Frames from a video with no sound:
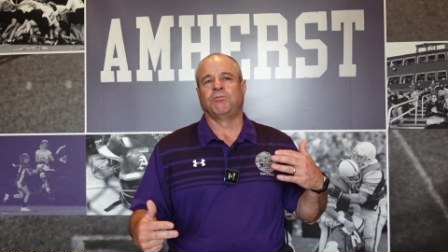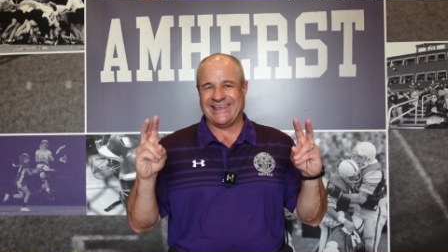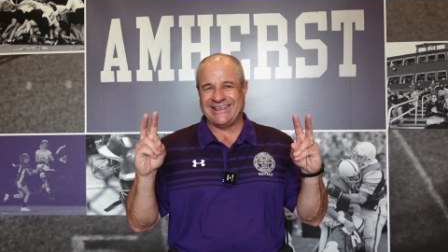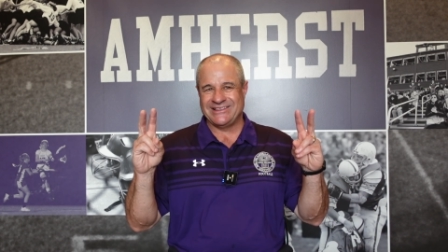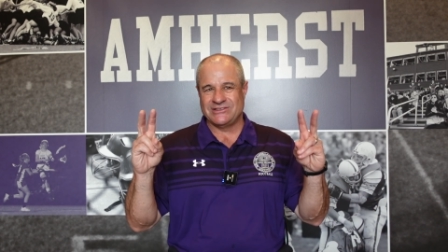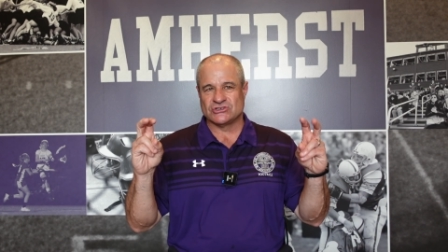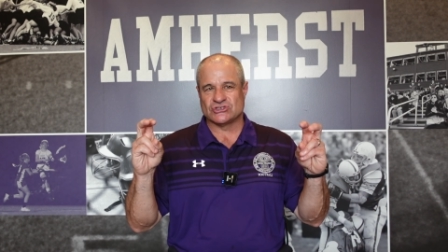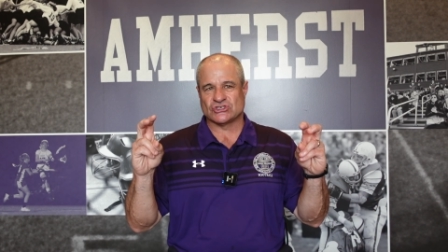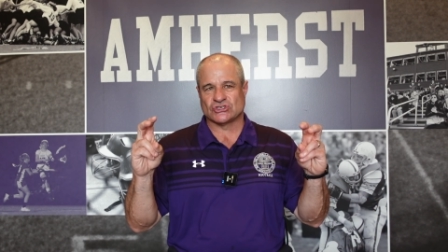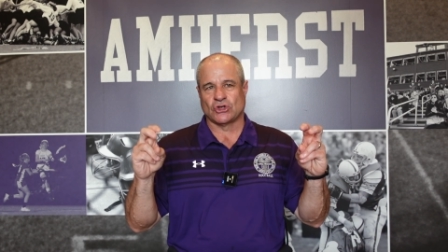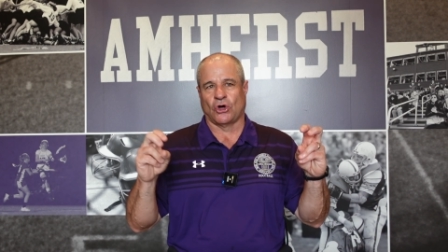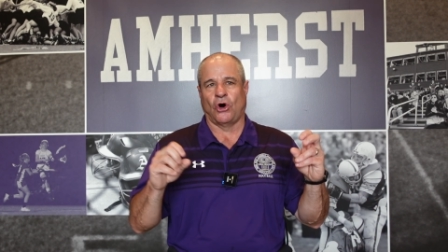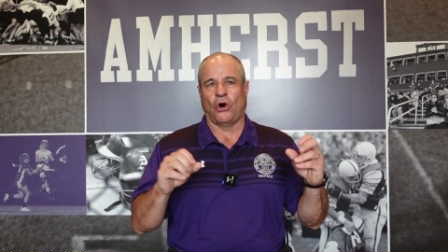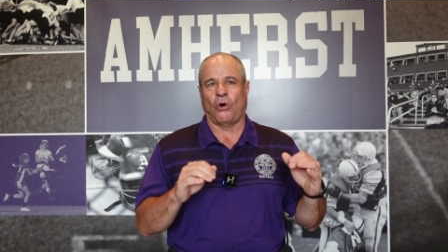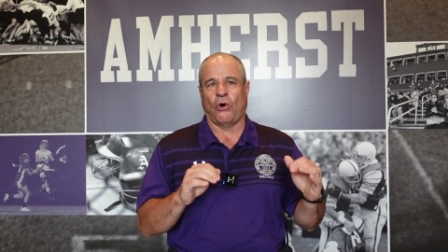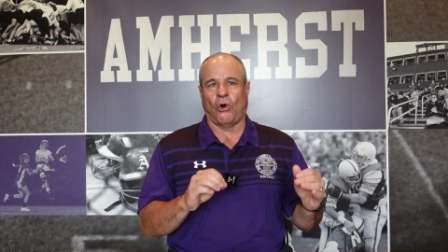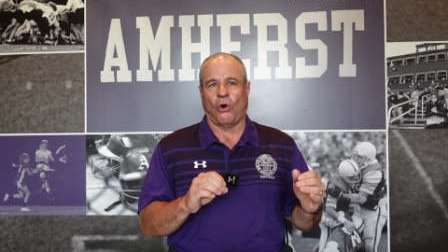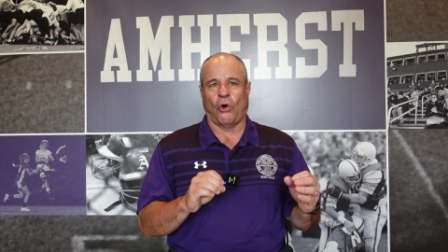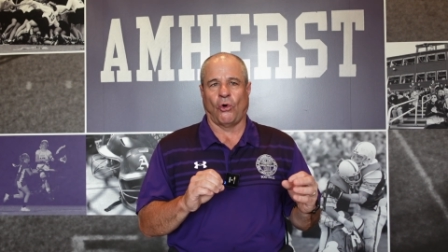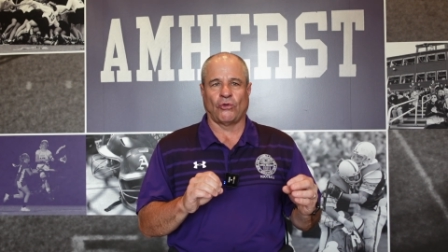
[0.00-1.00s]

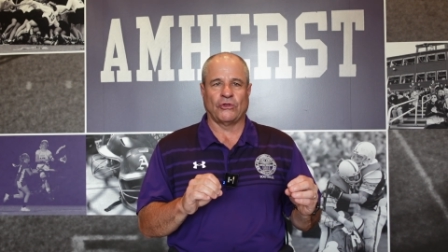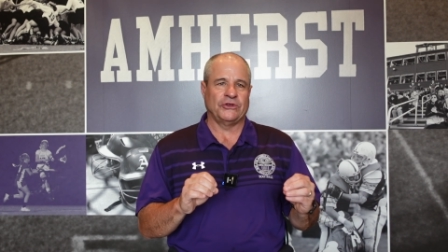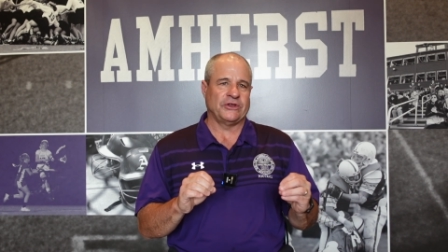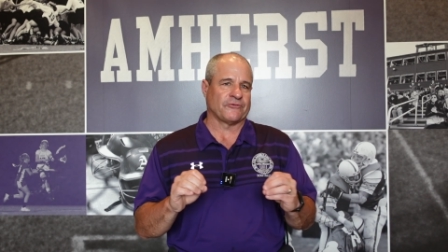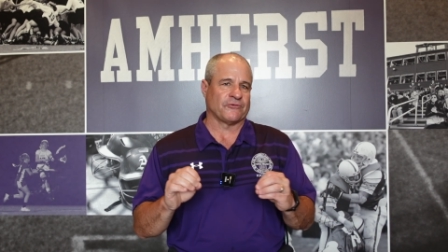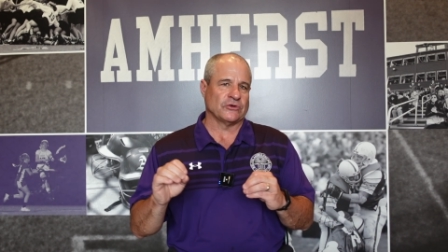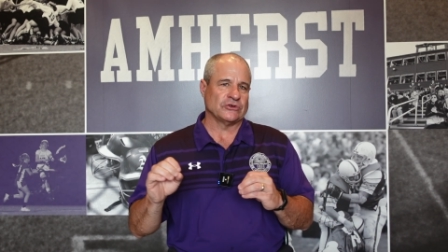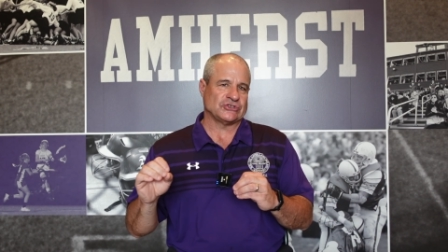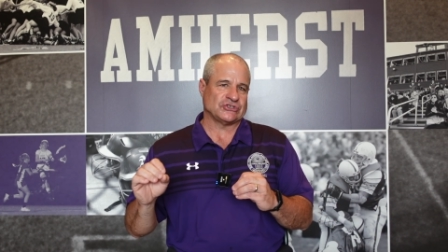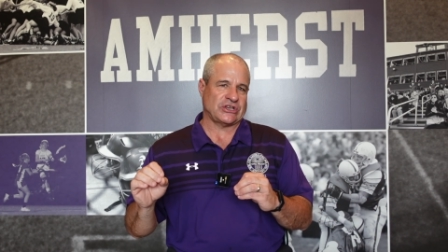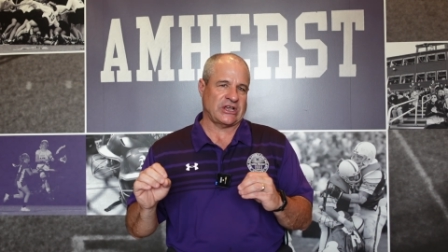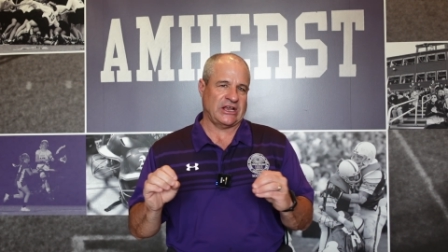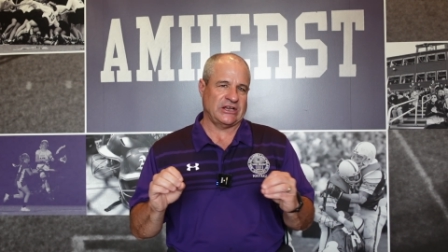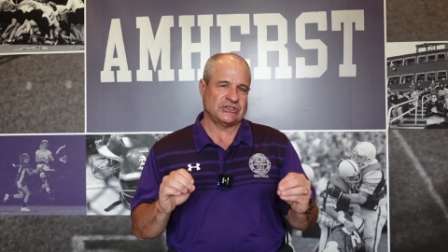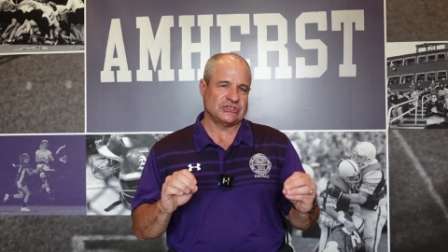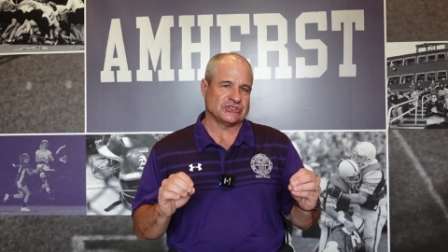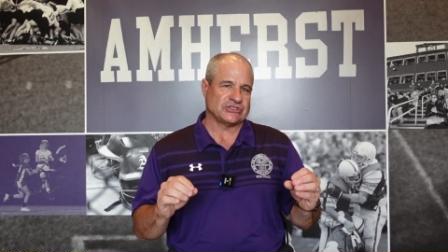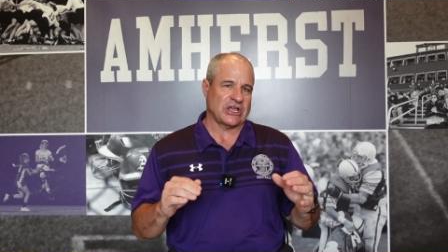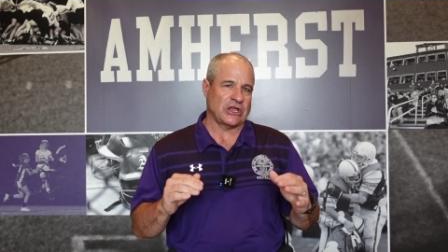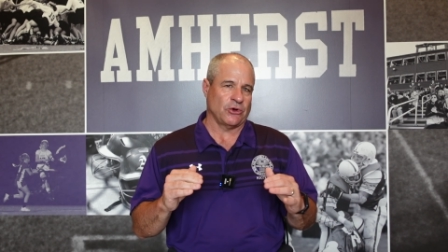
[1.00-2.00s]
install all the different
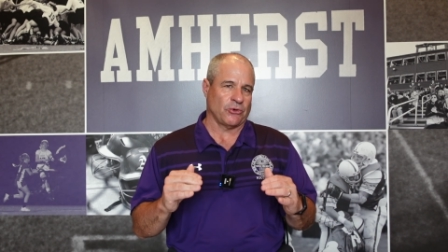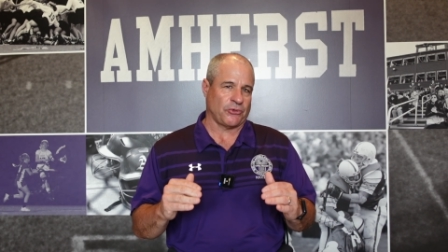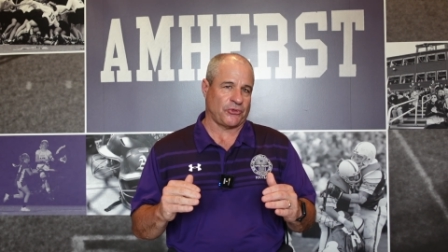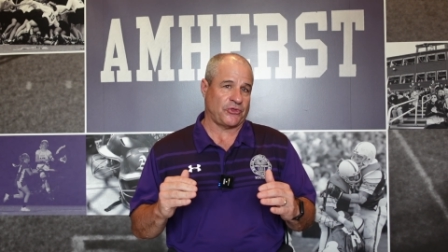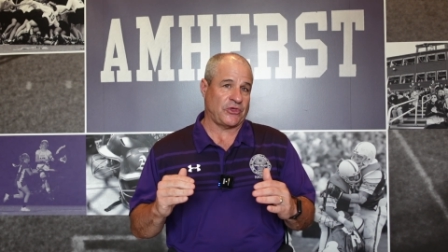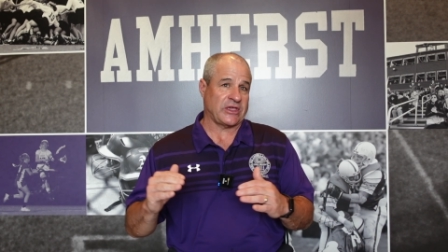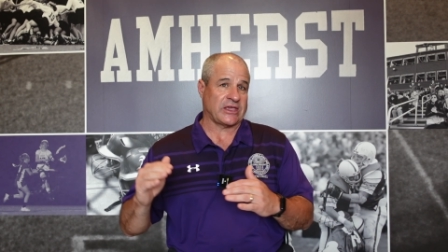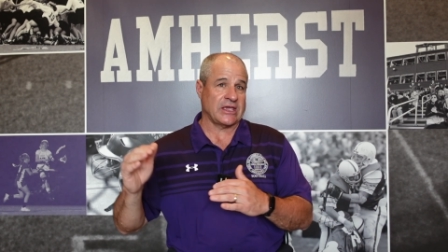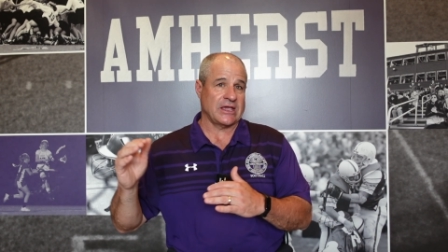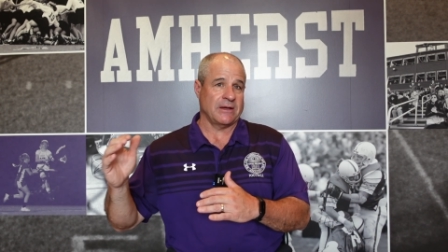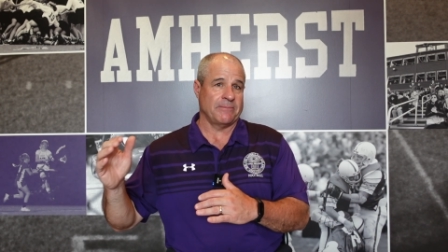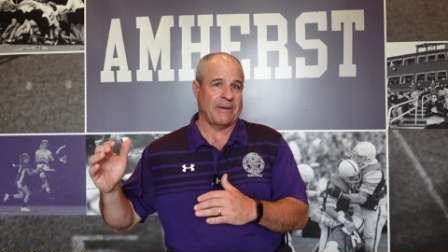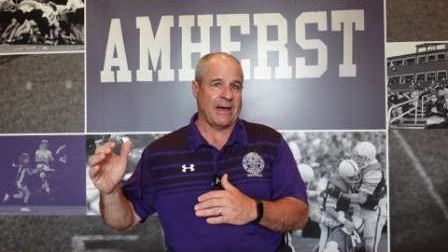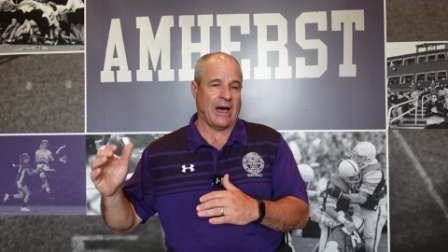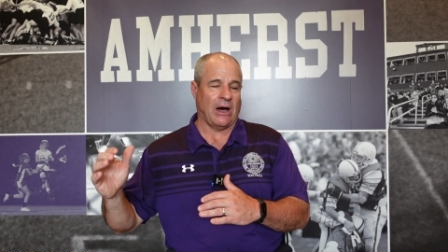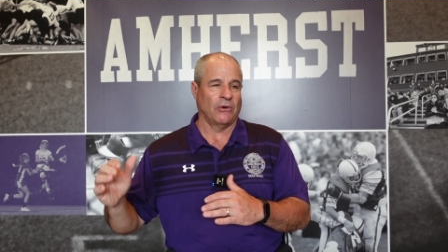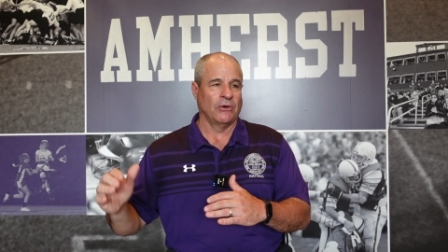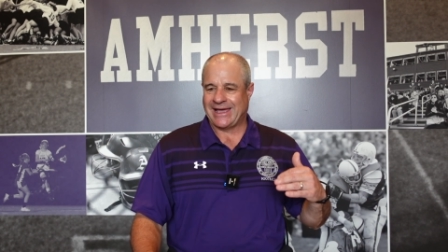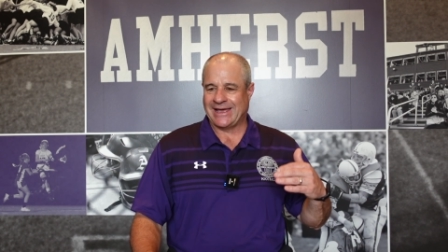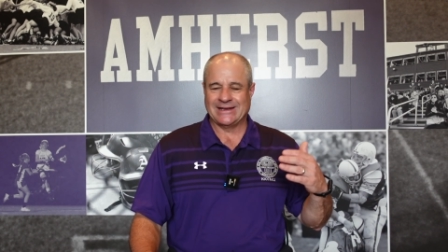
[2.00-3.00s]
changes that you're thinking about.